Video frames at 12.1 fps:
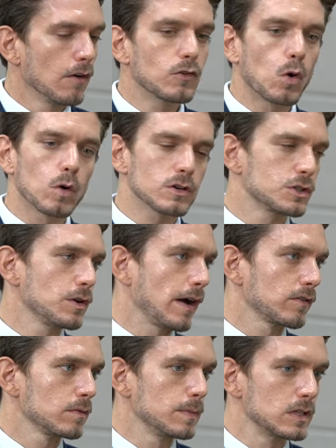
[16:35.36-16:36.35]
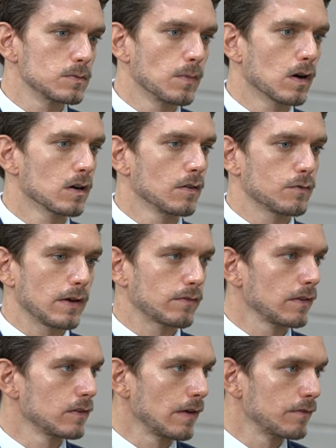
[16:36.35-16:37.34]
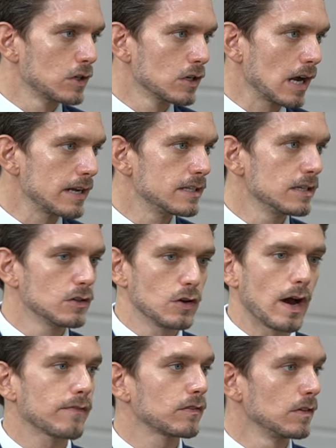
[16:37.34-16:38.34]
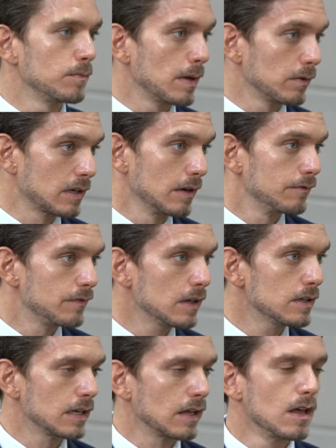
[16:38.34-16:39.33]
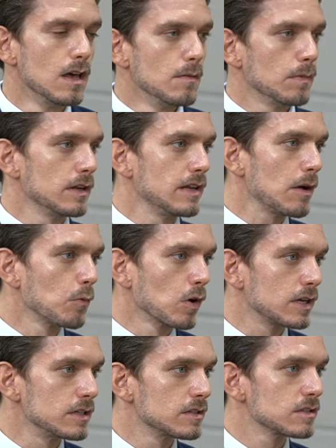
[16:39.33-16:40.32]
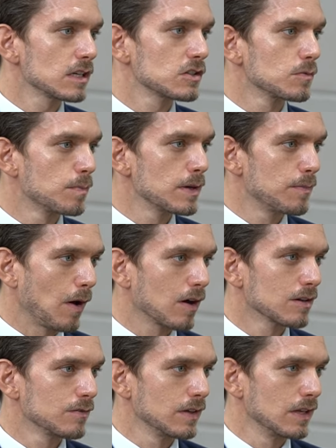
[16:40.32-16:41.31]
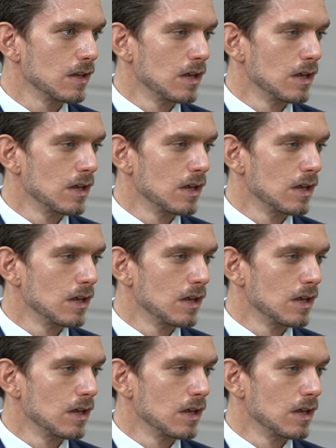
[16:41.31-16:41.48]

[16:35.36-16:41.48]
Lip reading: Of course, you have to be smart enough. You have to have a good idea. You have to be able to get funding. But networking is such a big part of it.